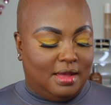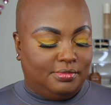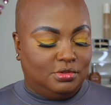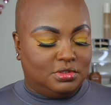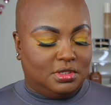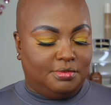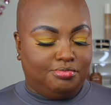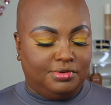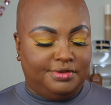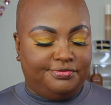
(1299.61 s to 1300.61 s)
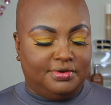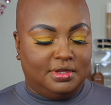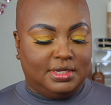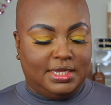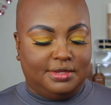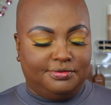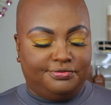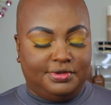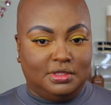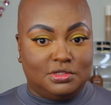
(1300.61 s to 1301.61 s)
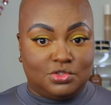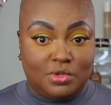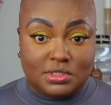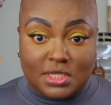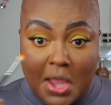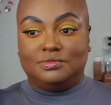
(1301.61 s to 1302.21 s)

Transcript: I'm using Capri Fun and Feeling Saucy.